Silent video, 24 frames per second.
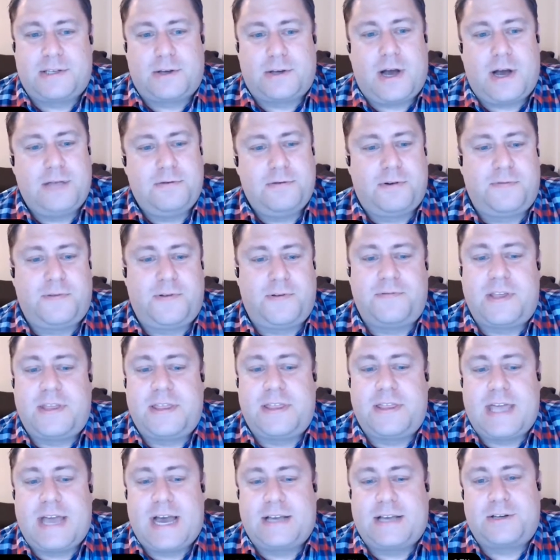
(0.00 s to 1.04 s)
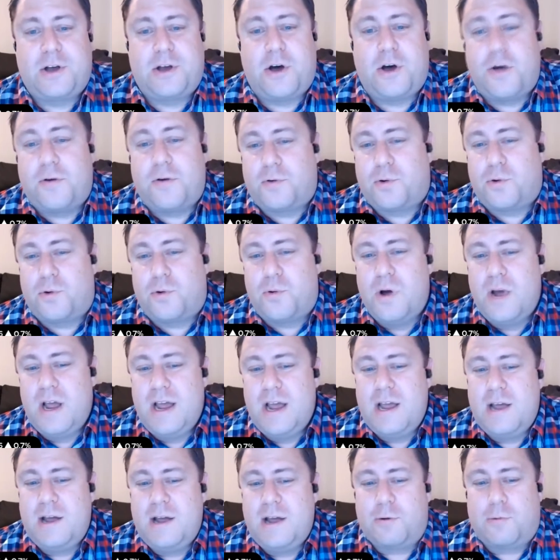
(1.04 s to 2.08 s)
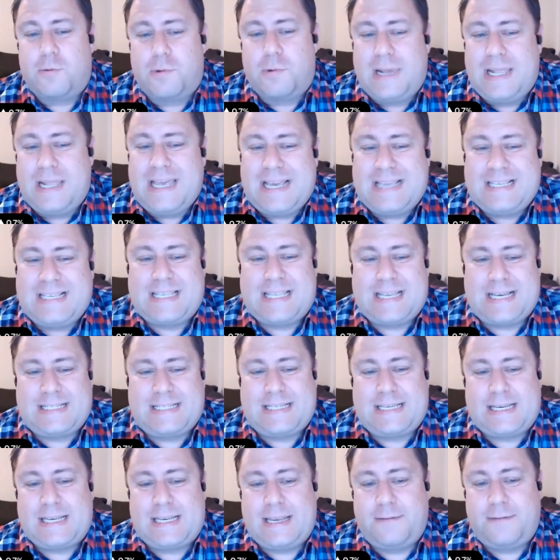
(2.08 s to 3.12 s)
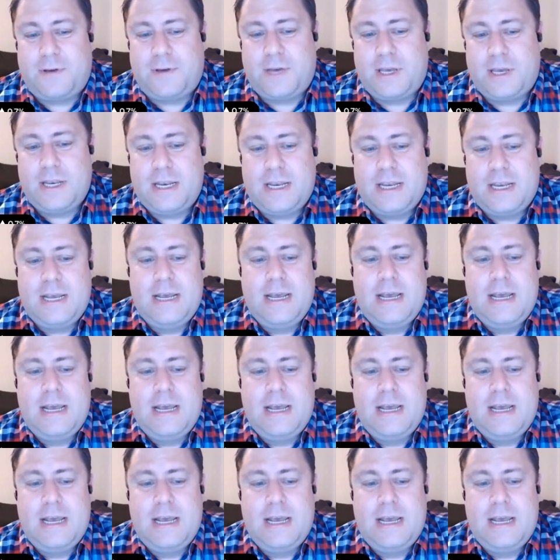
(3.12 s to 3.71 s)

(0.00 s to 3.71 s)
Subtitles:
So 150,000 overall really isn't that significant.